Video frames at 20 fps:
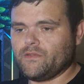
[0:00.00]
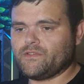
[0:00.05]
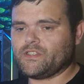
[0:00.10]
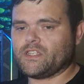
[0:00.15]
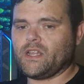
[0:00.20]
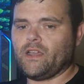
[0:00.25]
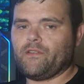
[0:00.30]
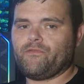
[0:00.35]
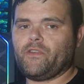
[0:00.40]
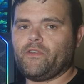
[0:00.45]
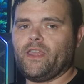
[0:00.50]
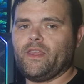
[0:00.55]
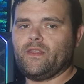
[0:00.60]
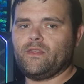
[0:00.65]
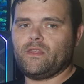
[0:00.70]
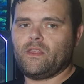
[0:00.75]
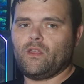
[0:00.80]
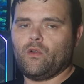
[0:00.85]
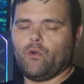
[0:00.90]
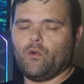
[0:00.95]
of stuff
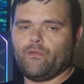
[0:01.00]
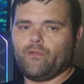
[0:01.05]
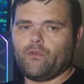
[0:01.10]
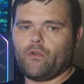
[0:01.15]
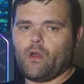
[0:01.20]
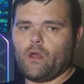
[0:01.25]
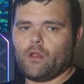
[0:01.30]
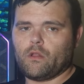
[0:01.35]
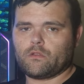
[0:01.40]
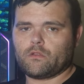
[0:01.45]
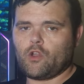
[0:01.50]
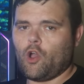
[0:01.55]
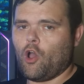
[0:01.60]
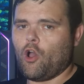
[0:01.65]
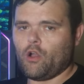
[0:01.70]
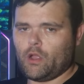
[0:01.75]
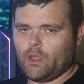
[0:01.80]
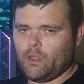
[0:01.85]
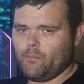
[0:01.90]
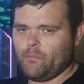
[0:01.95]
in the overall
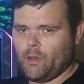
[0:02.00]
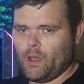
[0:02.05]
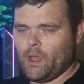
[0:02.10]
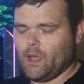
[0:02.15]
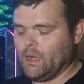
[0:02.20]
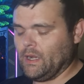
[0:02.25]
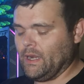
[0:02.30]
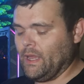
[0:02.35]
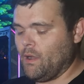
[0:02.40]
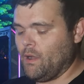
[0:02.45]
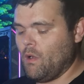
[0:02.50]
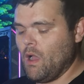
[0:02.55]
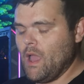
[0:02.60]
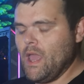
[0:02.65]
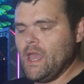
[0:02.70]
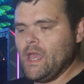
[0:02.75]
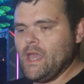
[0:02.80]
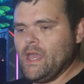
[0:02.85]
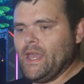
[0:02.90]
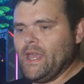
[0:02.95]
talking part. Now,
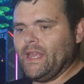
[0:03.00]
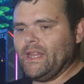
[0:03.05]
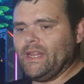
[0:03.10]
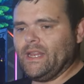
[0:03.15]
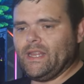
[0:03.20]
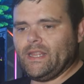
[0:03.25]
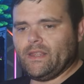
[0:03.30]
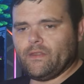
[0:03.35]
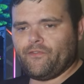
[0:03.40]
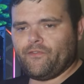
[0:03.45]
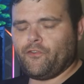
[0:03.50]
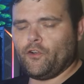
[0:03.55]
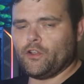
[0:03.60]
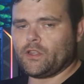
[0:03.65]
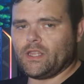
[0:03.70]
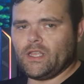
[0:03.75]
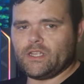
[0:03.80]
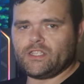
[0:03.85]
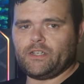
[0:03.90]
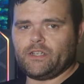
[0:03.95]
the
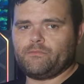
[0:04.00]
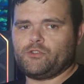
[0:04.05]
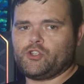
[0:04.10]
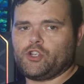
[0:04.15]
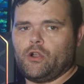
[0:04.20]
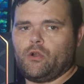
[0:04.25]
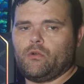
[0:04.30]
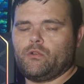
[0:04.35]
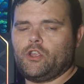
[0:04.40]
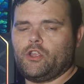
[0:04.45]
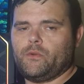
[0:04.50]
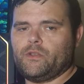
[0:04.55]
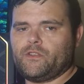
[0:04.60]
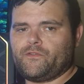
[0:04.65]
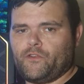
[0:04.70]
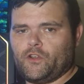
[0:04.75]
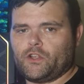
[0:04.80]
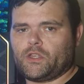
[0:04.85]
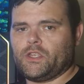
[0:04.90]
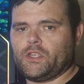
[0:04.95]
footage I'm showing you is
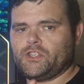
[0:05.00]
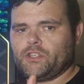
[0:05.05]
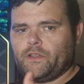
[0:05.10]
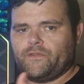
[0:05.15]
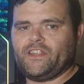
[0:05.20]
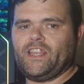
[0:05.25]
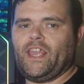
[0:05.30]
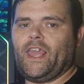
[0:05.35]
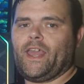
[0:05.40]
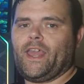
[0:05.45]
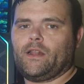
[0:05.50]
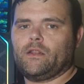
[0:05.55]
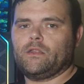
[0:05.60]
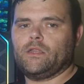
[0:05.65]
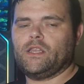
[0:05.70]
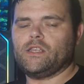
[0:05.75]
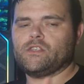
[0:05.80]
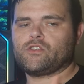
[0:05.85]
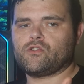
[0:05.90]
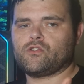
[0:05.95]
footage I've
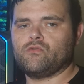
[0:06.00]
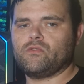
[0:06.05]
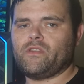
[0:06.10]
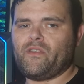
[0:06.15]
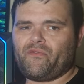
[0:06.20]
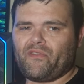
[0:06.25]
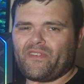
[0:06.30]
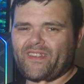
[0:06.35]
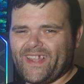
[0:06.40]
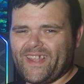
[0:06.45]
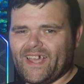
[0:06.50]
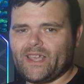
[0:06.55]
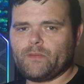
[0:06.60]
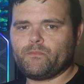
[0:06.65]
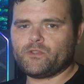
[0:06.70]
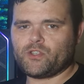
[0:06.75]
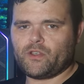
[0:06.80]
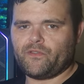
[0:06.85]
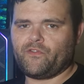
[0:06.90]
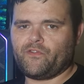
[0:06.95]
taken. It's two different
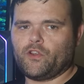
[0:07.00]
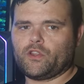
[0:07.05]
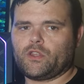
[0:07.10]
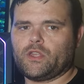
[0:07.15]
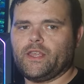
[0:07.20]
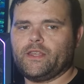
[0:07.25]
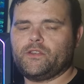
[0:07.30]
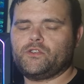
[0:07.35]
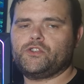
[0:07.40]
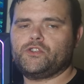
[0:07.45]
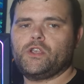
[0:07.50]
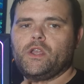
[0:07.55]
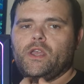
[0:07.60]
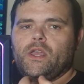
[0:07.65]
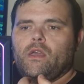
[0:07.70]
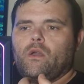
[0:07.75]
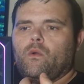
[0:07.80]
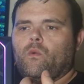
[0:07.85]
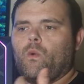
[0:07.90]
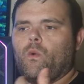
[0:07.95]
types of footage.
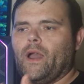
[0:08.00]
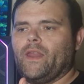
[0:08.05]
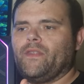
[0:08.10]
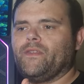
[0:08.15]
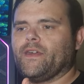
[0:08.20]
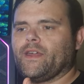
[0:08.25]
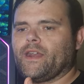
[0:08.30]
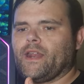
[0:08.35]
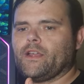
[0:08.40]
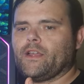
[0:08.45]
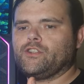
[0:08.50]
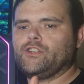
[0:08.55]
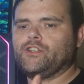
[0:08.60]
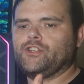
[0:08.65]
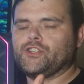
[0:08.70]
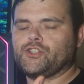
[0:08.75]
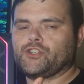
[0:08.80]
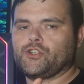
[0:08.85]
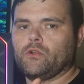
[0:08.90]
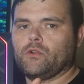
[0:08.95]
One that actually
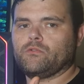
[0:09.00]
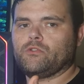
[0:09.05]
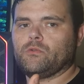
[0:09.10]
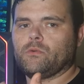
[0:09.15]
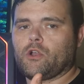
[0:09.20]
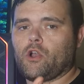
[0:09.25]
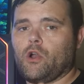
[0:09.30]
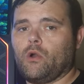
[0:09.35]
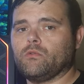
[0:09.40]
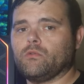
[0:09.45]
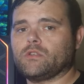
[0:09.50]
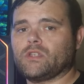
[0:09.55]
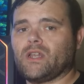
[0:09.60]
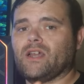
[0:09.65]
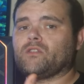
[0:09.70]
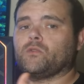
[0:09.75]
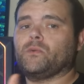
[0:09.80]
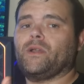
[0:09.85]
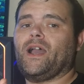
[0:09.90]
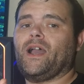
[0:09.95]
just shows you a cold
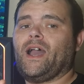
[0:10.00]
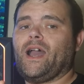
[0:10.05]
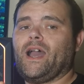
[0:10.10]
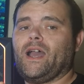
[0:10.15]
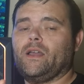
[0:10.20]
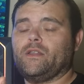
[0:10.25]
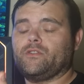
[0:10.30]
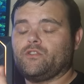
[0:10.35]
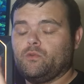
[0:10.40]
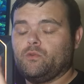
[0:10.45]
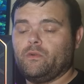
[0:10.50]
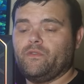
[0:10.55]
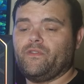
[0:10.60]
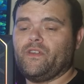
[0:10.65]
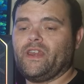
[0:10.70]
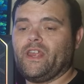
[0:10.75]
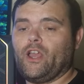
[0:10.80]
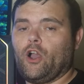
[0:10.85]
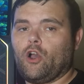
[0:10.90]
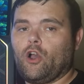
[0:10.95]
start to a
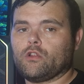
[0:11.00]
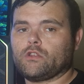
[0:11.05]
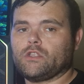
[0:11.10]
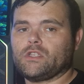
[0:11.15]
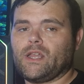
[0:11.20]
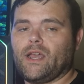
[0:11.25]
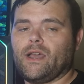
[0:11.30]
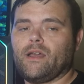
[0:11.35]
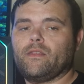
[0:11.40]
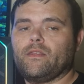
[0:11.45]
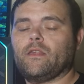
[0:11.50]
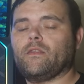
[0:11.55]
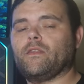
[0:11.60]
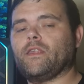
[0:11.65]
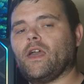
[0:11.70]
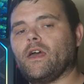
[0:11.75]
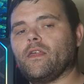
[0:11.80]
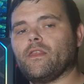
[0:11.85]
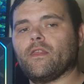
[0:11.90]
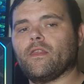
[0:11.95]
very hot start. And then
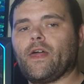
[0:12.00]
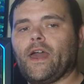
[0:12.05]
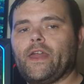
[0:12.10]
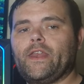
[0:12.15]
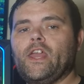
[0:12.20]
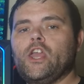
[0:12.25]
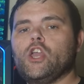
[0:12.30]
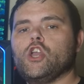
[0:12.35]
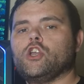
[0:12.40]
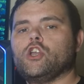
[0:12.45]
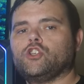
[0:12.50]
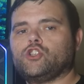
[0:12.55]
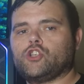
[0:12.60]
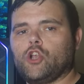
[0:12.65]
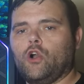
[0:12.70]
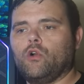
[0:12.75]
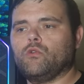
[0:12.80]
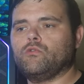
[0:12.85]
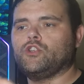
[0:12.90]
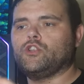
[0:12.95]
the other then
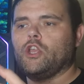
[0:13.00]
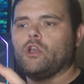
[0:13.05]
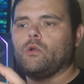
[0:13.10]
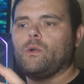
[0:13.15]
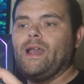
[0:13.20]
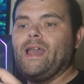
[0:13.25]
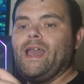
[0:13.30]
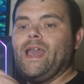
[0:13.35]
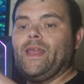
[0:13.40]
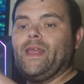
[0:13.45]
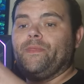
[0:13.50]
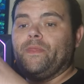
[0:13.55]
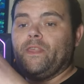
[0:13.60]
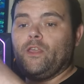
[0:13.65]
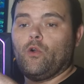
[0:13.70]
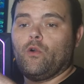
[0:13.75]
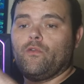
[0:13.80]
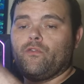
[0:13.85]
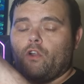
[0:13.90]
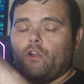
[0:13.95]
shows you
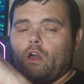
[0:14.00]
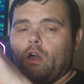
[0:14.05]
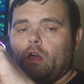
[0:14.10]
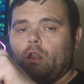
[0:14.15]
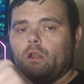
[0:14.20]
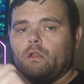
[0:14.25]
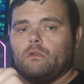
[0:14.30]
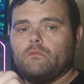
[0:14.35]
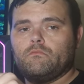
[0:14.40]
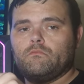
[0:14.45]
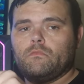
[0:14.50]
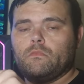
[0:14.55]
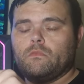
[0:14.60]
the overall